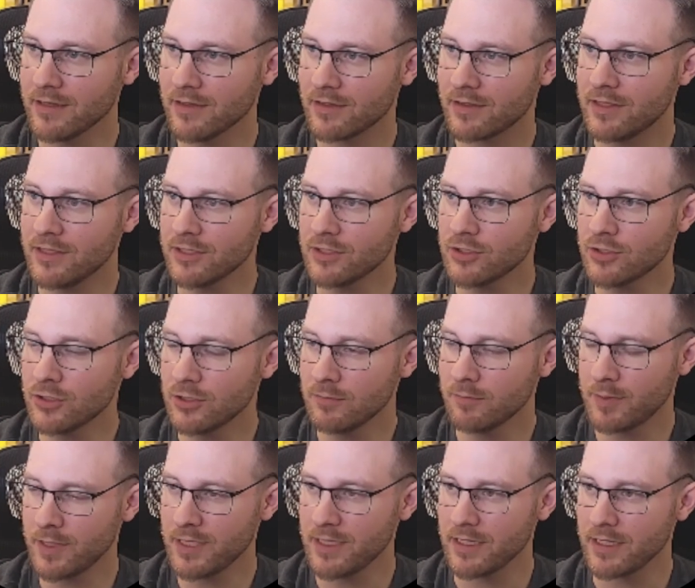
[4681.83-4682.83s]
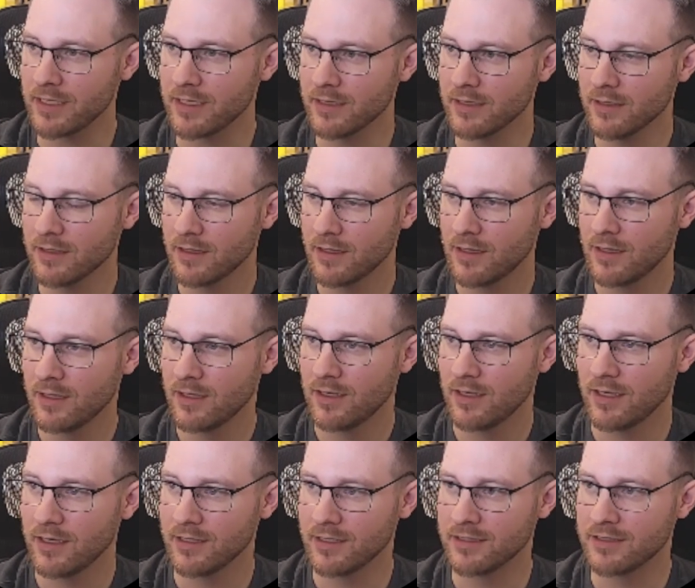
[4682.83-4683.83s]
this should be
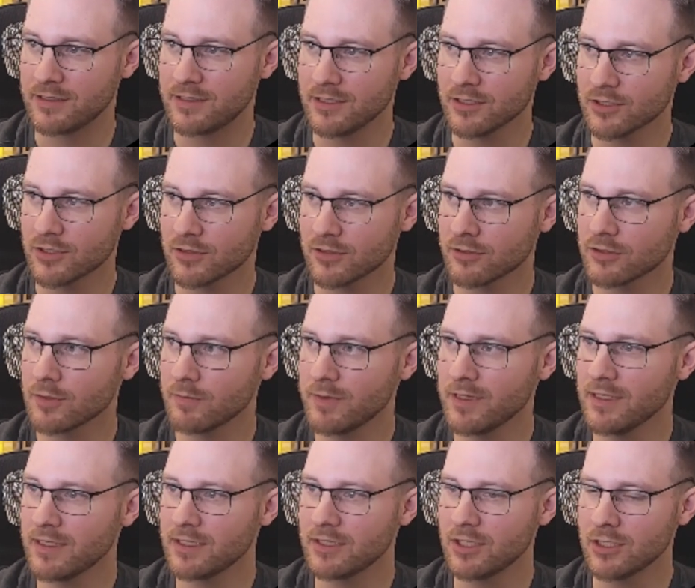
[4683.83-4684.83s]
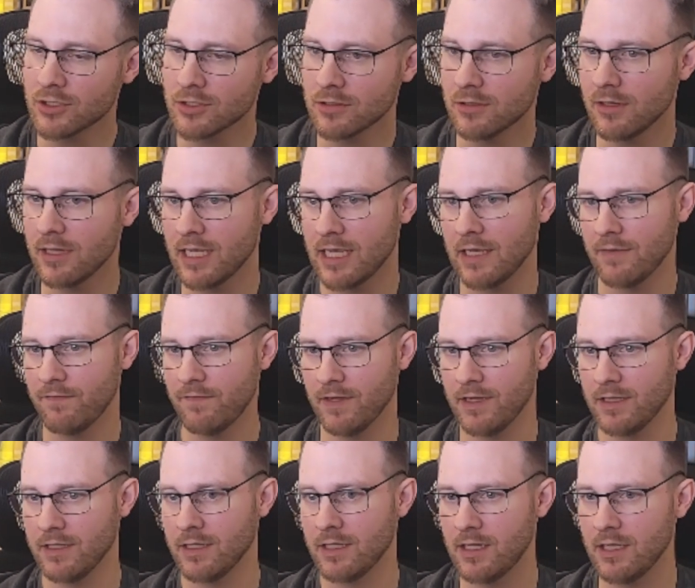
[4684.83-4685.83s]
an addition. There should be an additional if
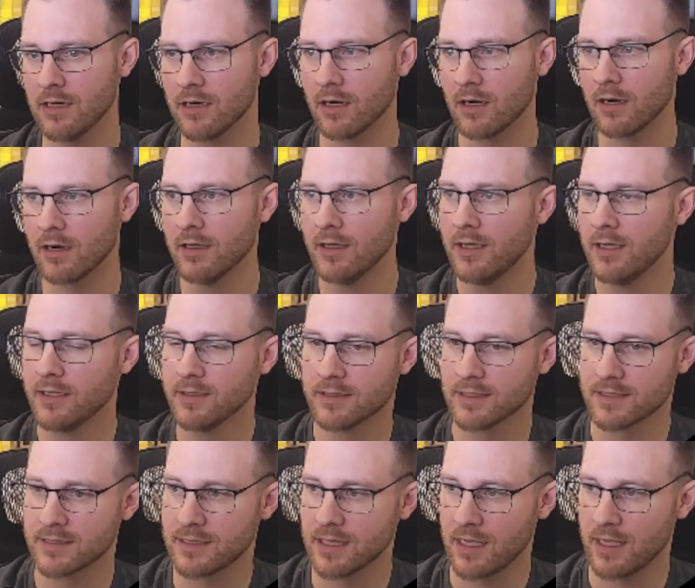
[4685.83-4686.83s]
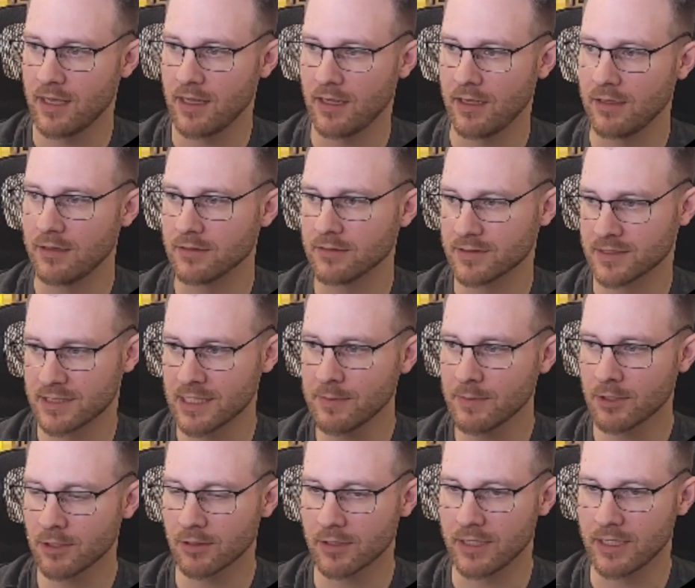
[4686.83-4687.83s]
in here to say,
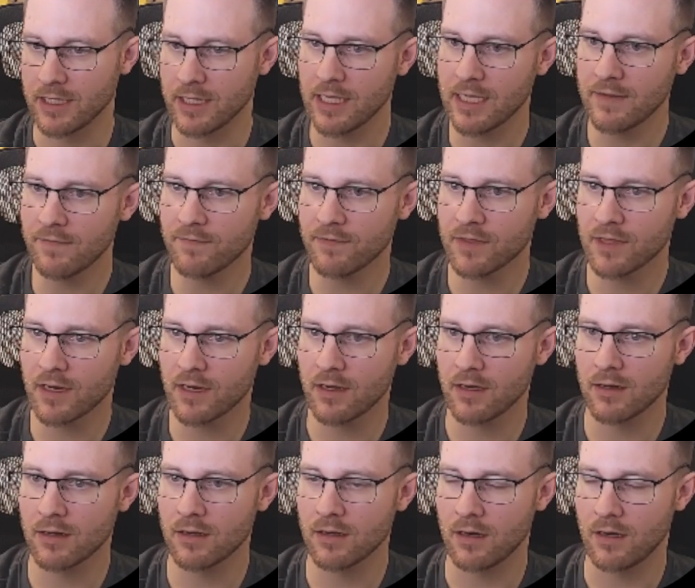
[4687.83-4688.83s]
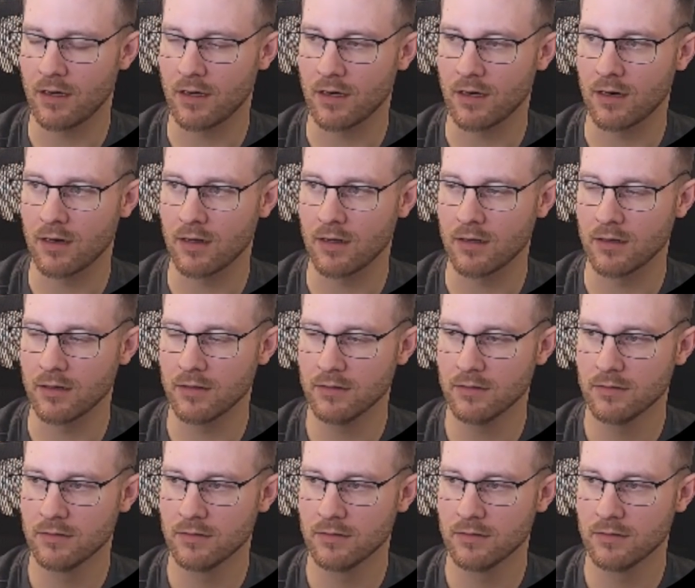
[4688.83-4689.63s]
similarly, if there are...